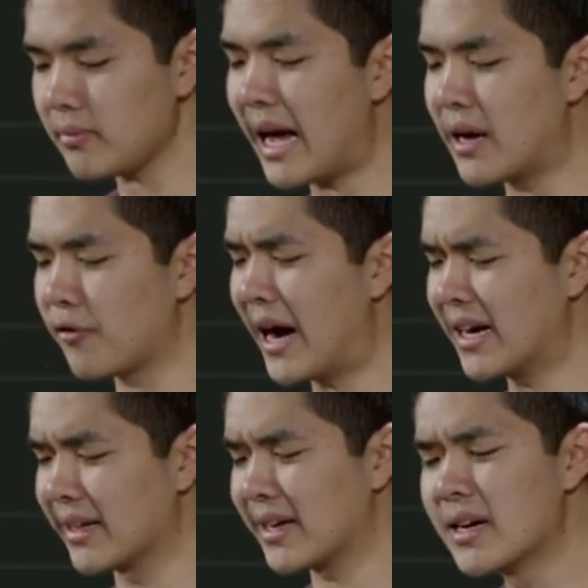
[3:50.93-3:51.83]
And
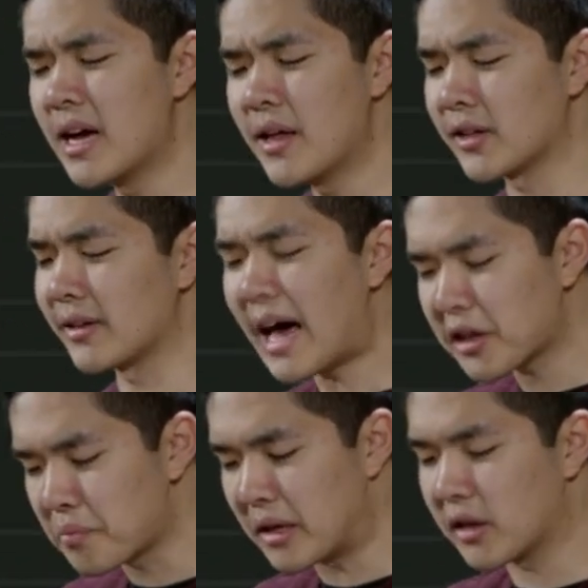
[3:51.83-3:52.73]
finally, the
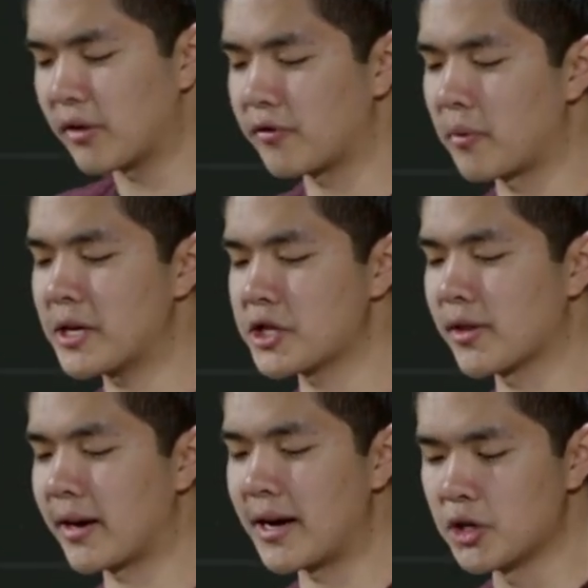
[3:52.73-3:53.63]
last piece of information
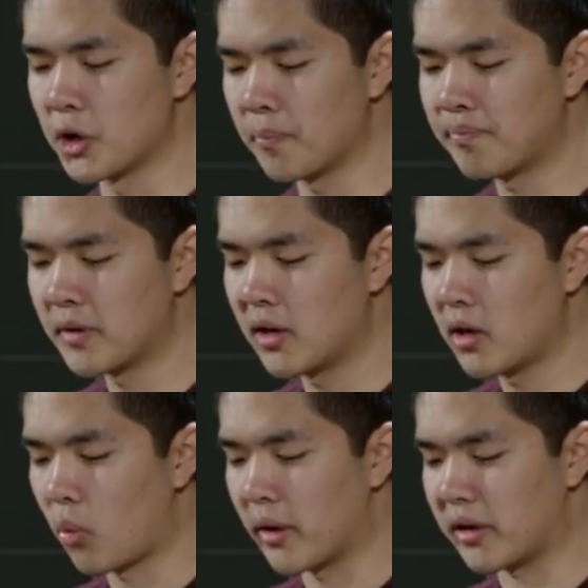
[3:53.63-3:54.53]
that I knew
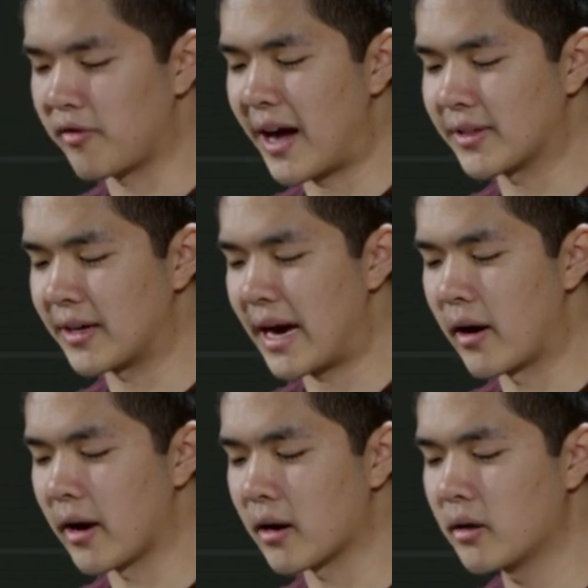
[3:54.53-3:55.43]
was the fact that
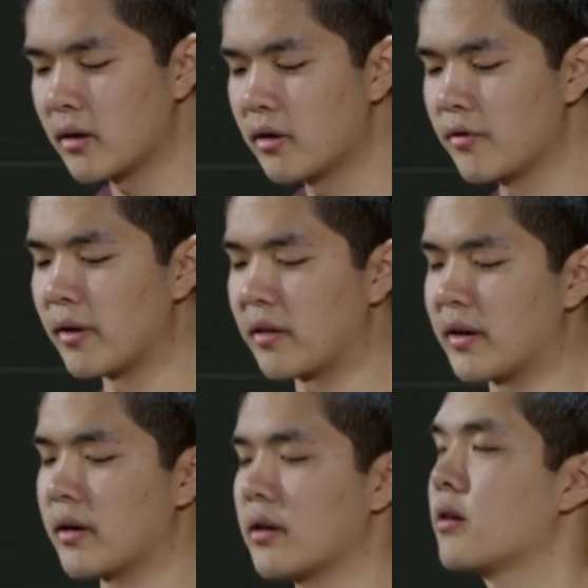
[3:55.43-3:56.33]
Harry
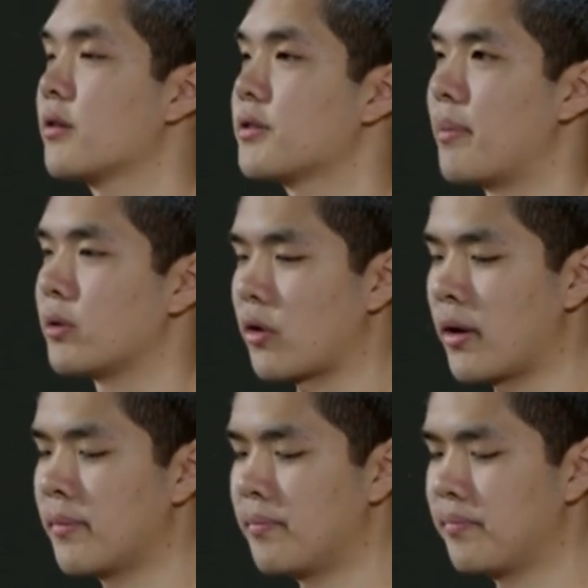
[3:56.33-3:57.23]
visited Dumbledore.
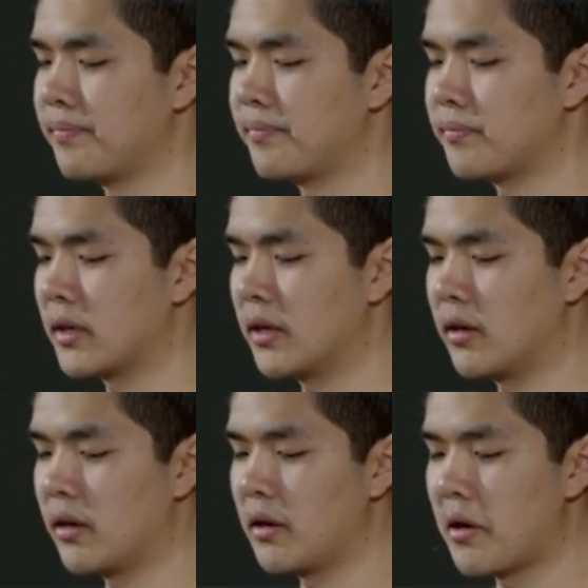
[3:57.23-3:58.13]

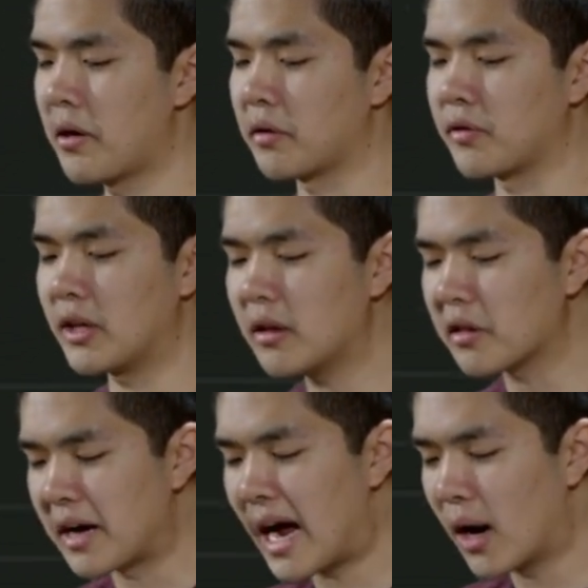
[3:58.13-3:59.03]
So these
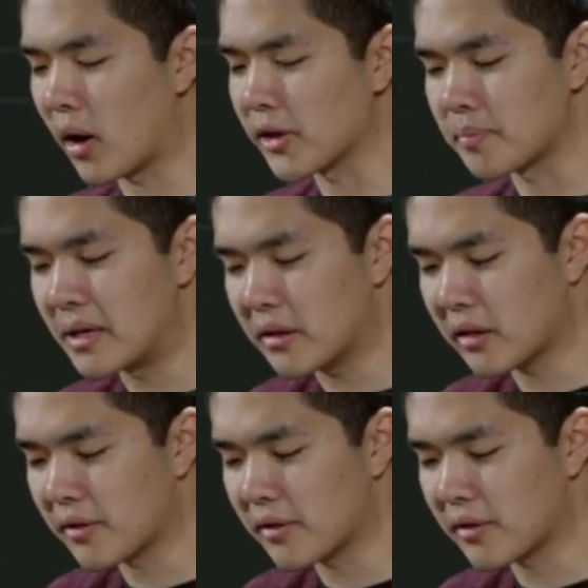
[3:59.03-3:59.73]
now are the pieces of